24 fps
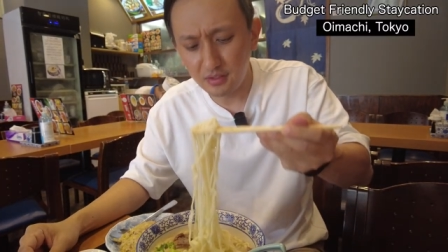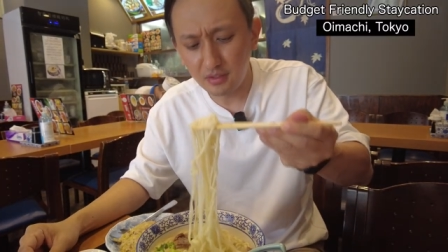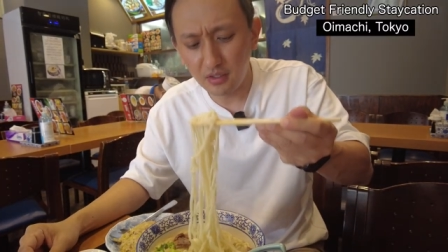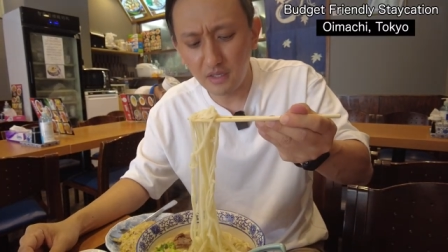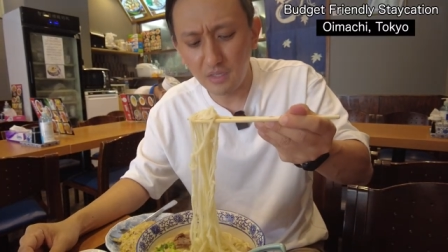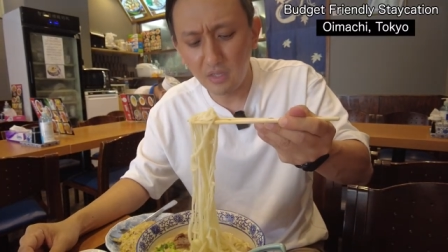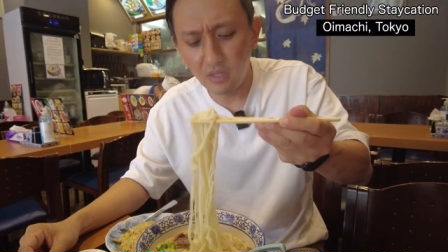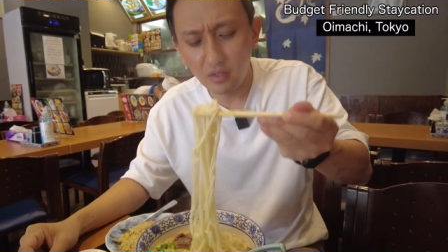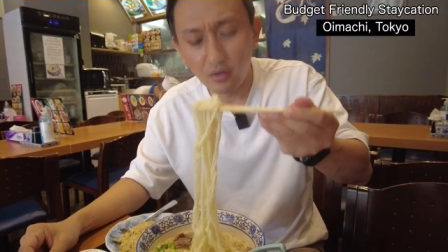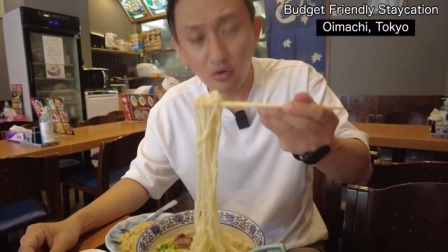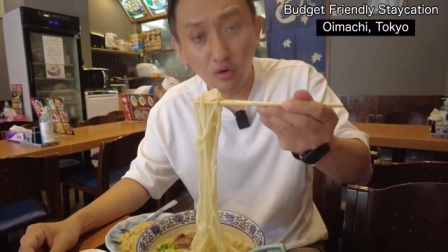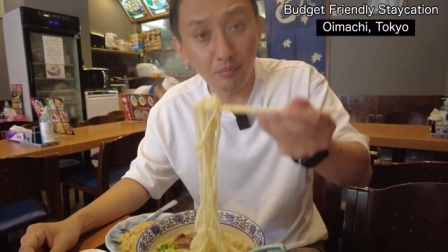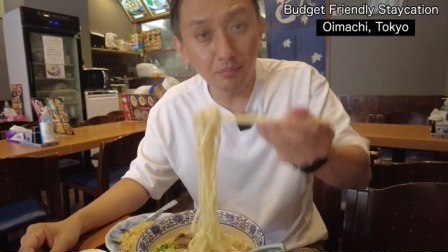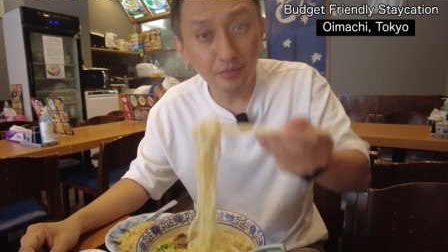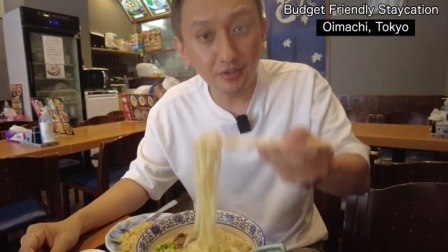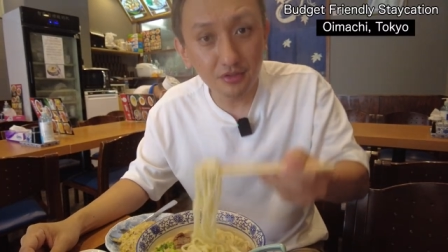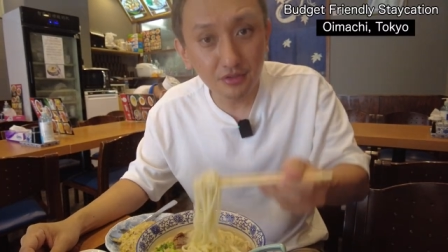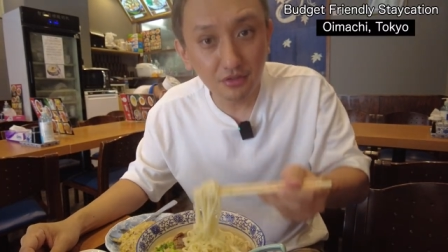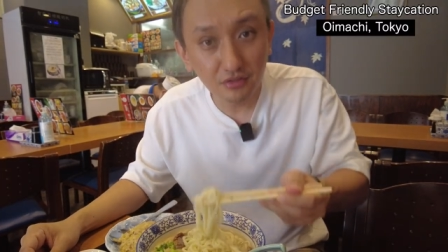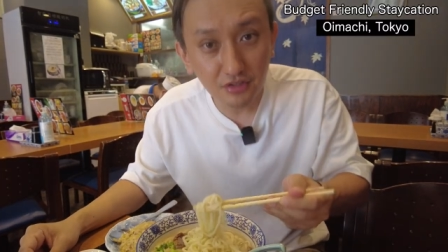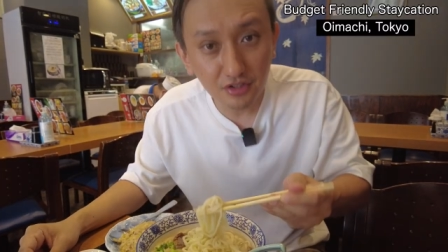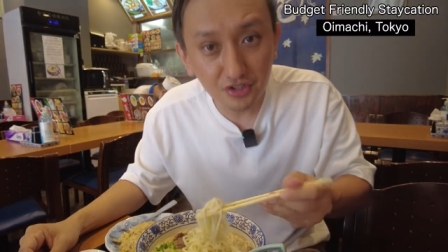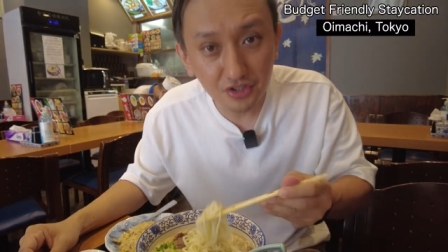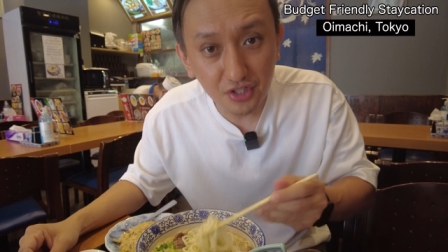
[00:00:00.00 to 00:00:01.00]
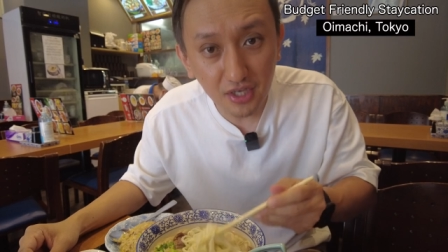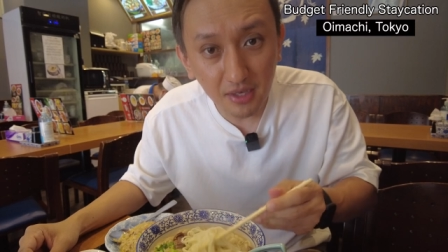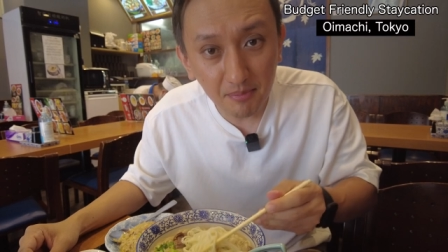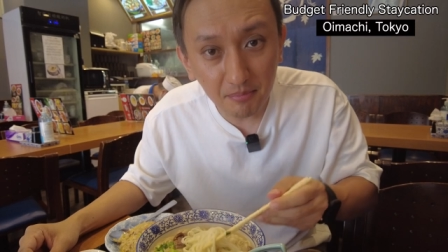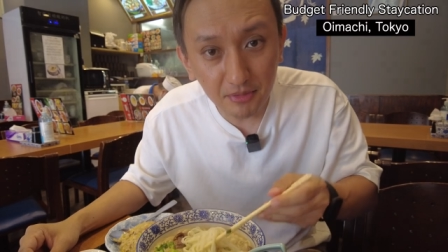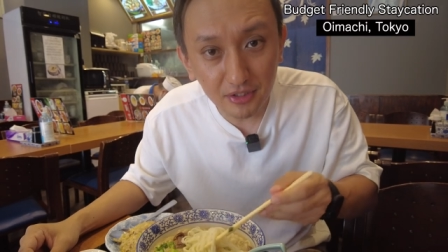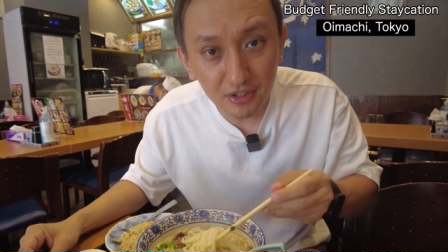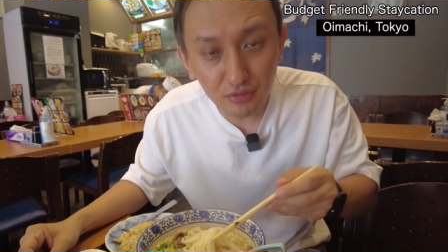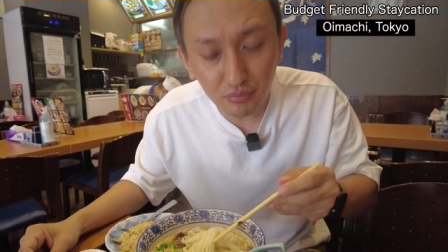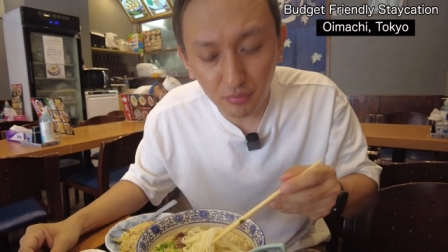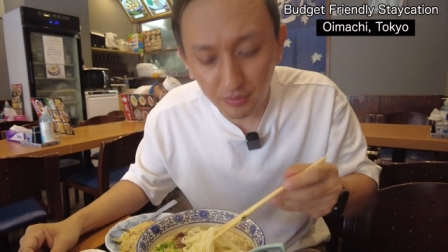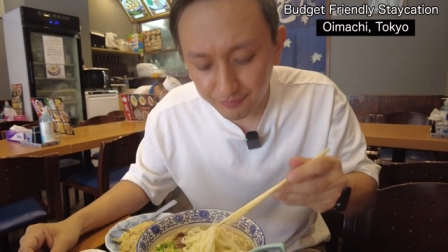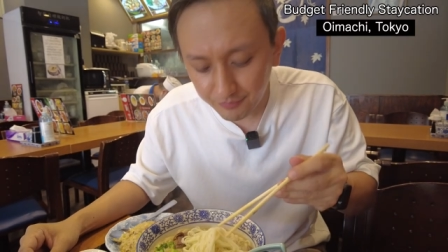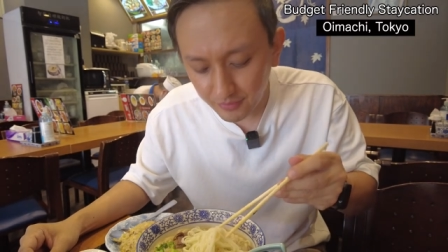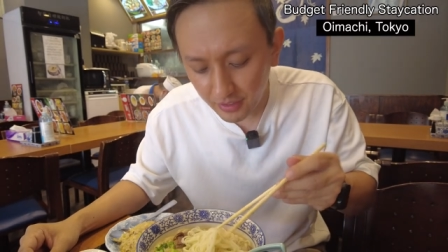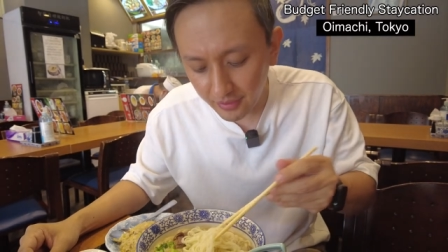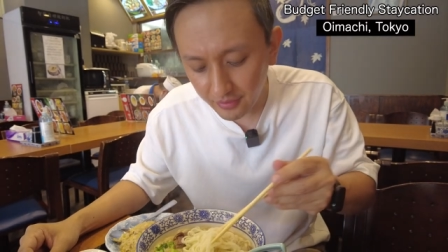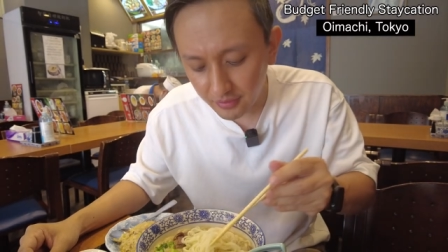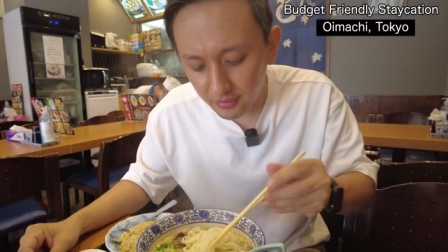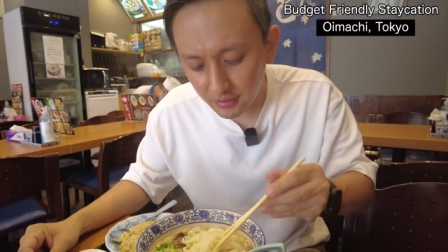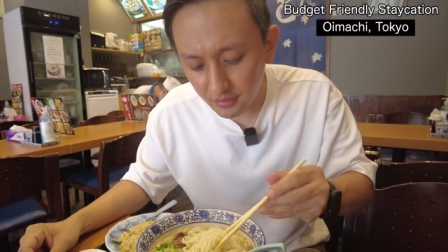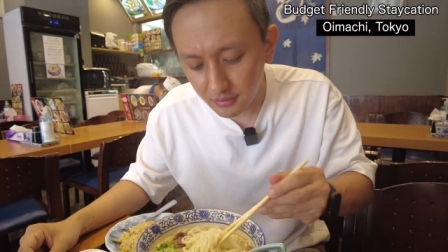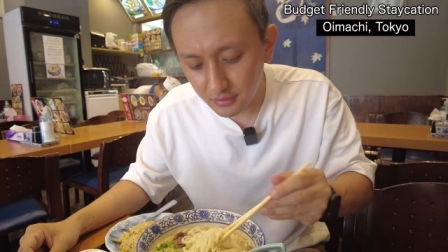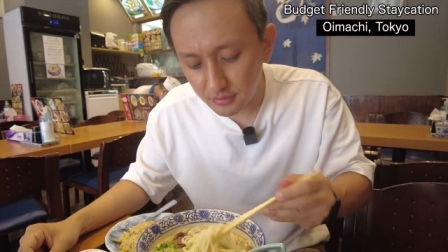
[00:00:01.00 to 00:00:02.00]
Yeah, compared to the Japanese
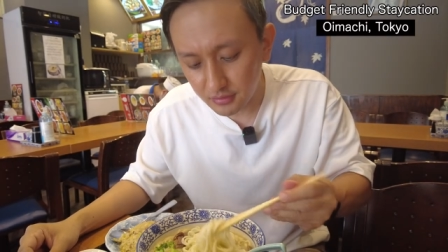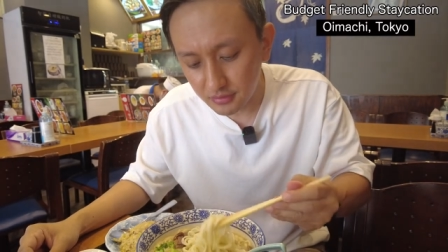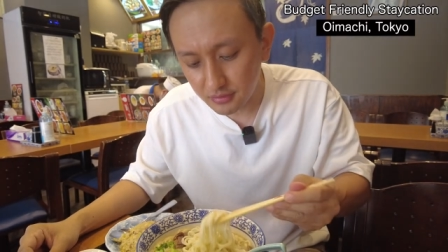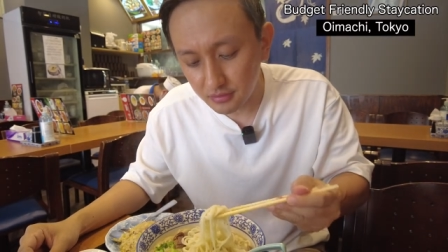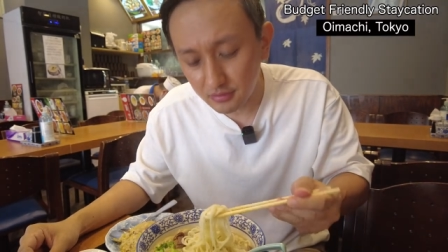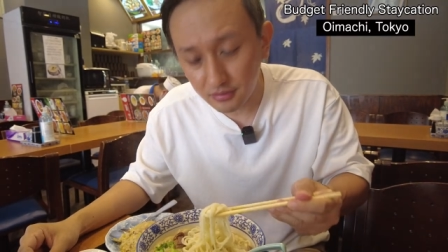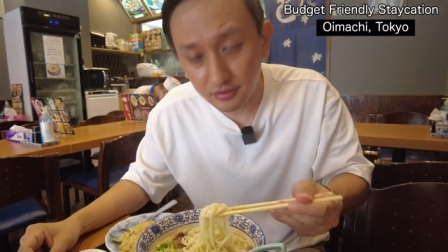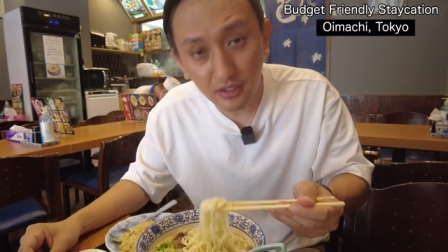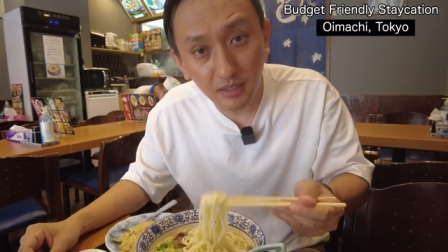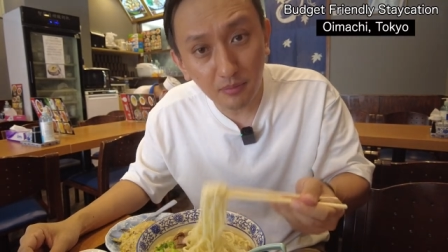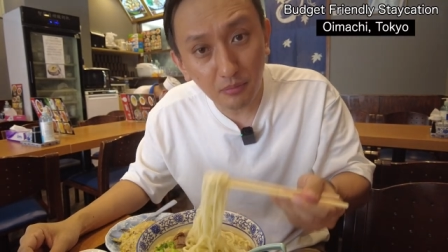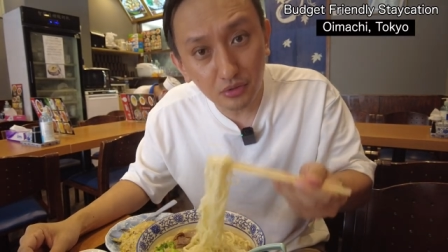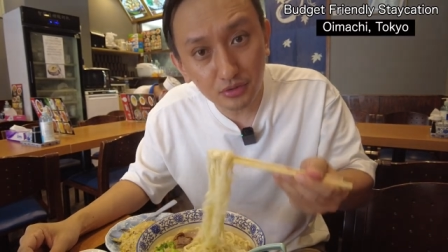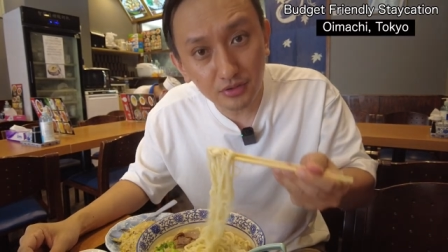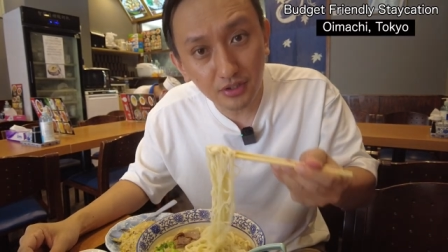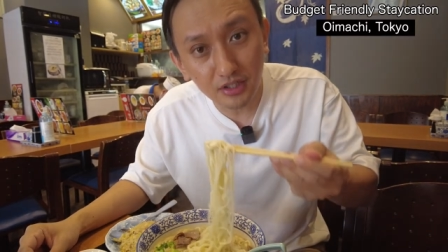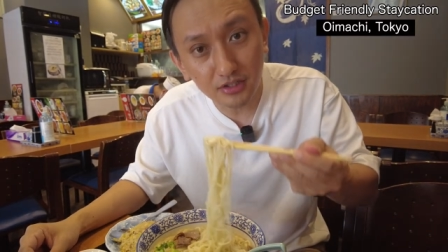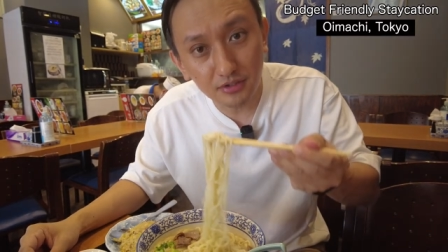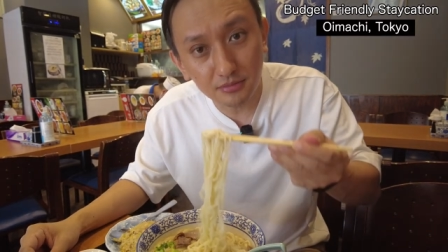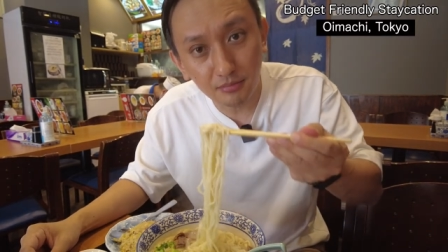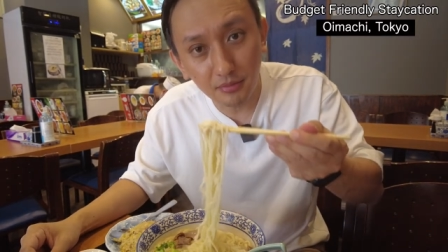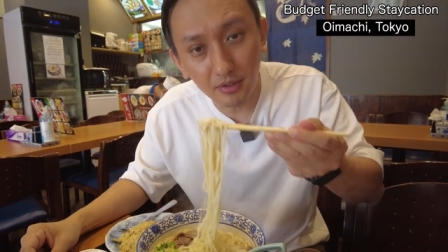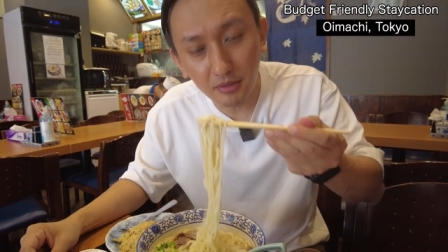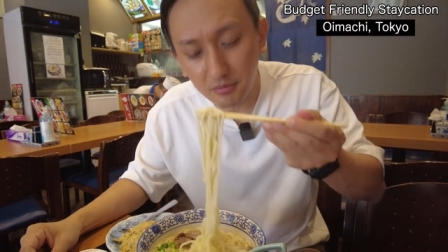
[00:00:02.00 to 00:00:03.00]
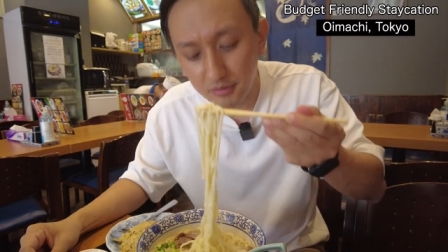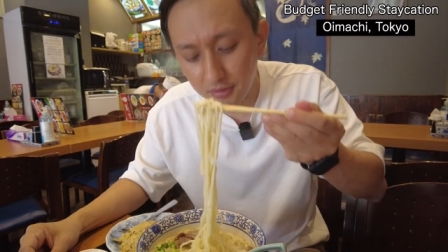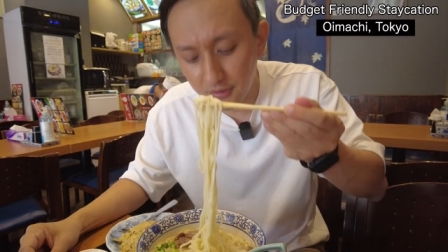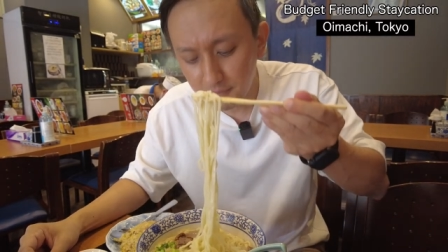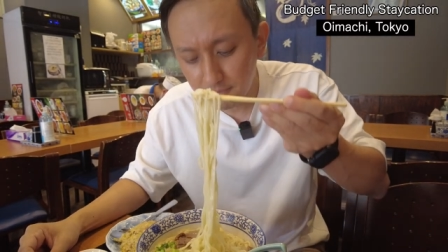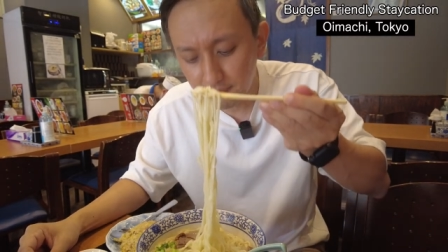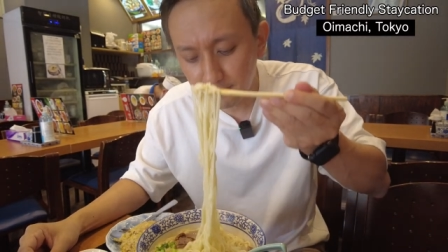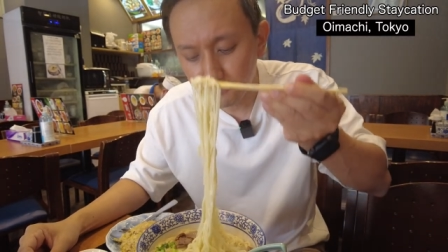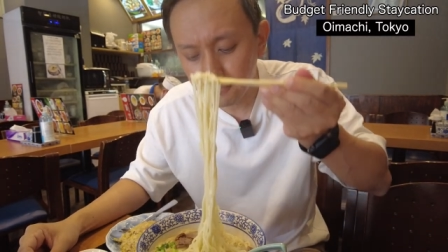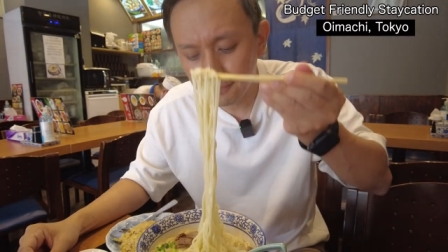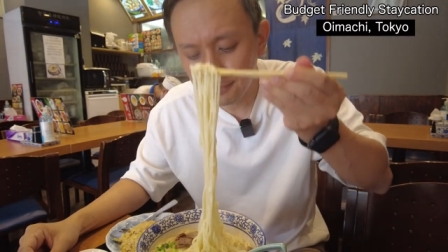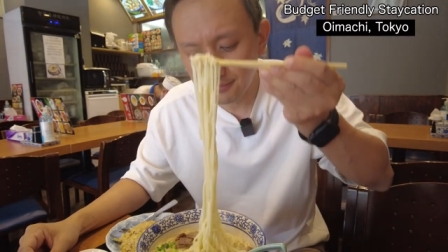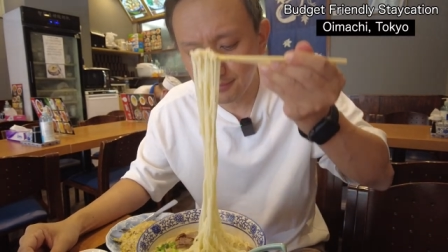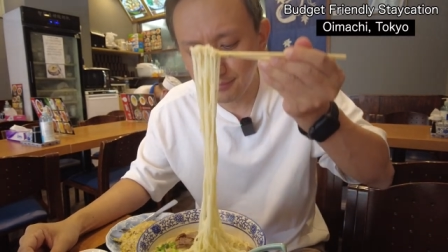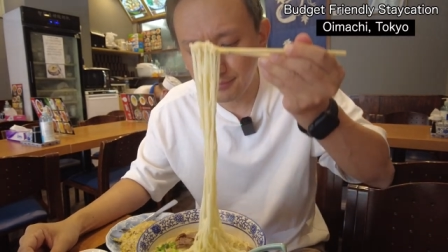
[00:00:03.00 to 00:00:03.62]
one, I think it's a double size maybe.